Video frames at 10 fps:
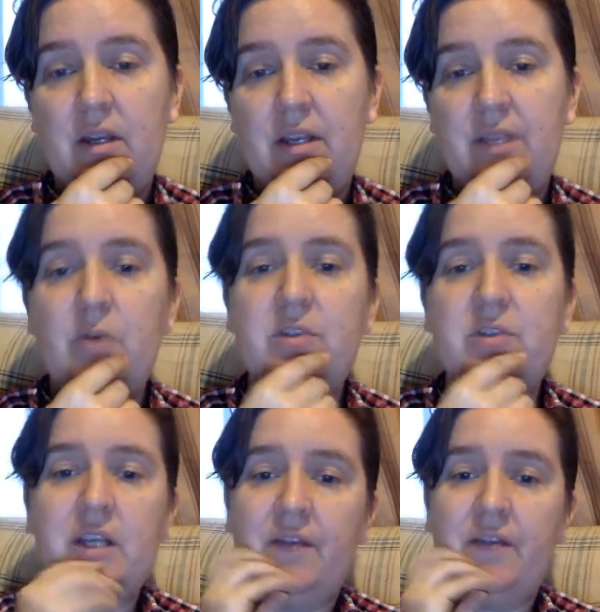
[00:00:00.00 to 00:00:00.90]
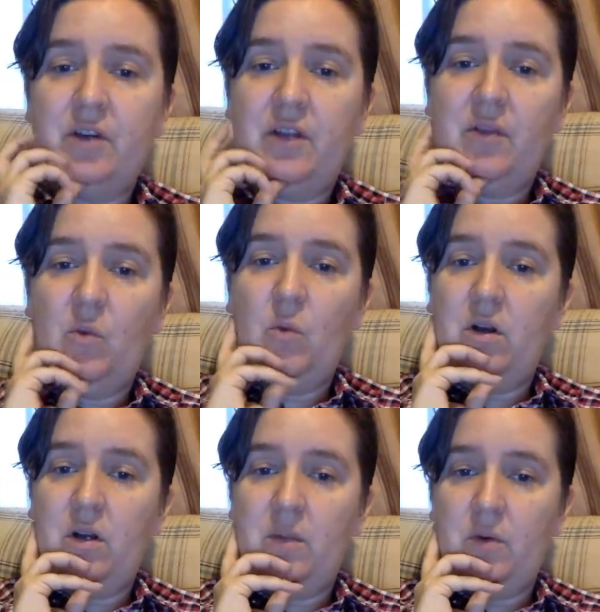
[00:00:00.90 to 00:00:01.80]
is mostly covered in the
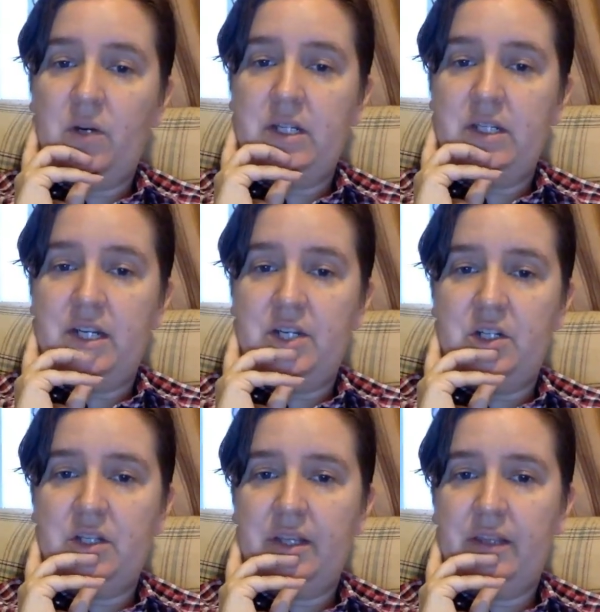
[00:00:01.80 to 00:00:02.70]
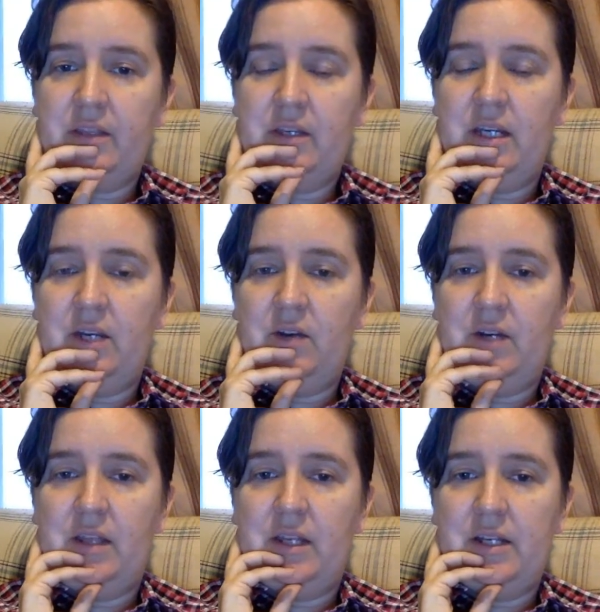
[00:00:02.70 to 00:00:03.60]
welcome orientation, like the
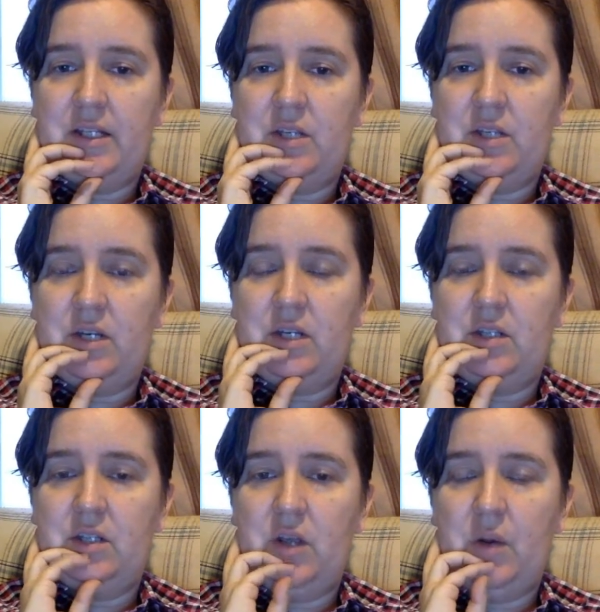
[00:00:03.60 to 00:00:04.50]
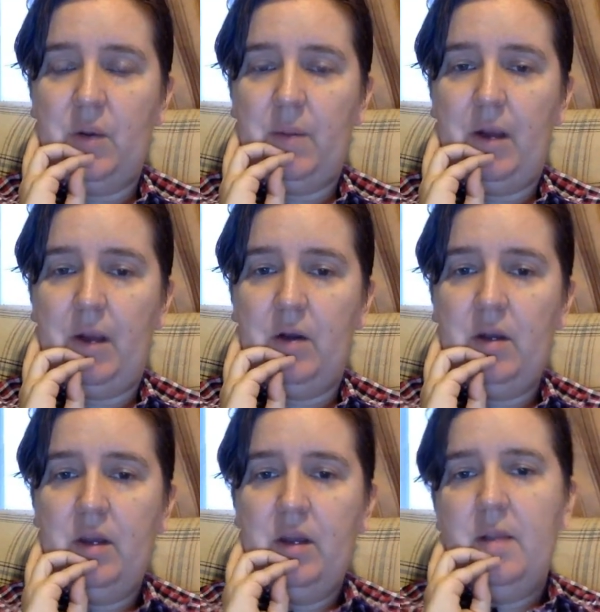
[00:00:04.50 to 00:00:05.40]
nitty-gritty things that you need to know about
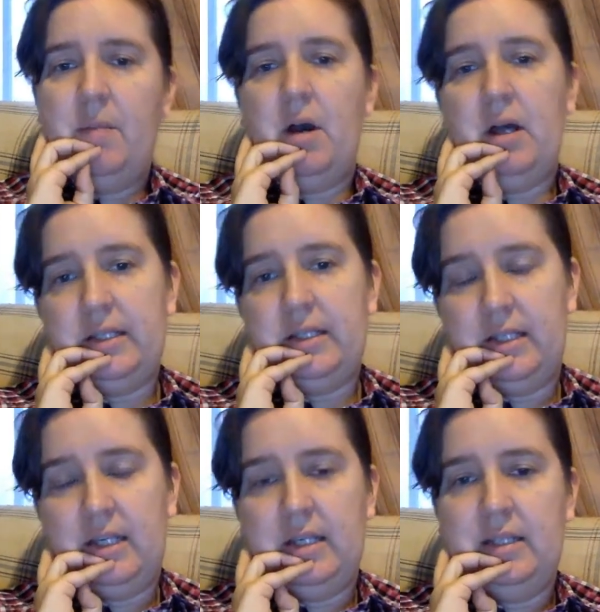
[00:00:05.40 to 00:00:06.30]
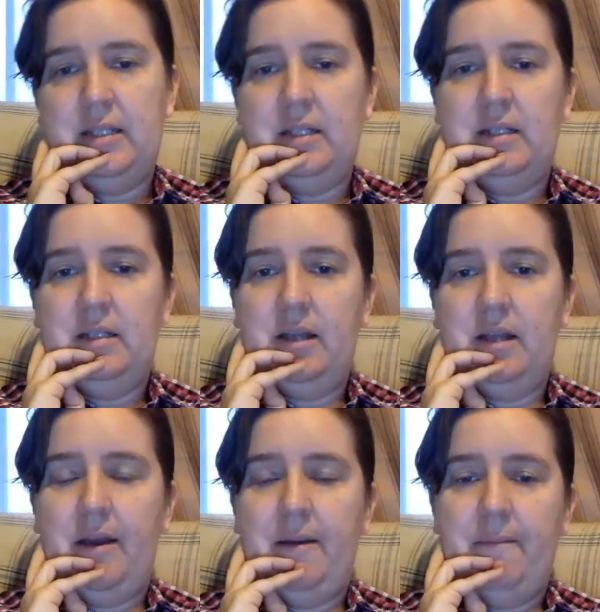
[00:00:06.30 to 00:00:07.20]
policies and
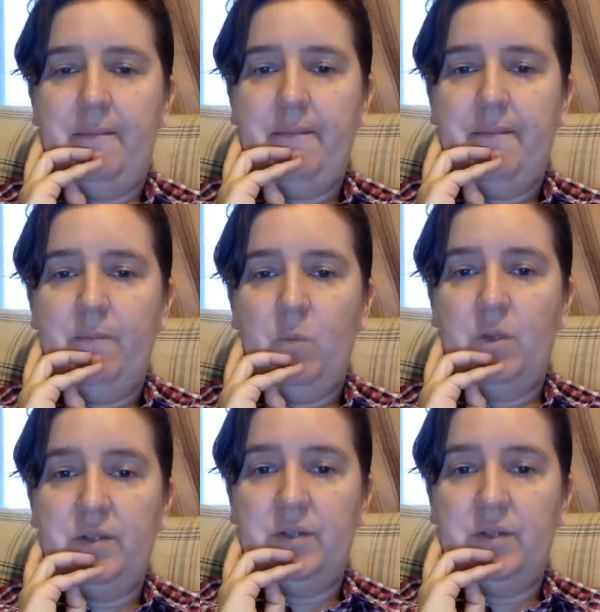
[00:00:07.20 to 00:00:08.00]
what to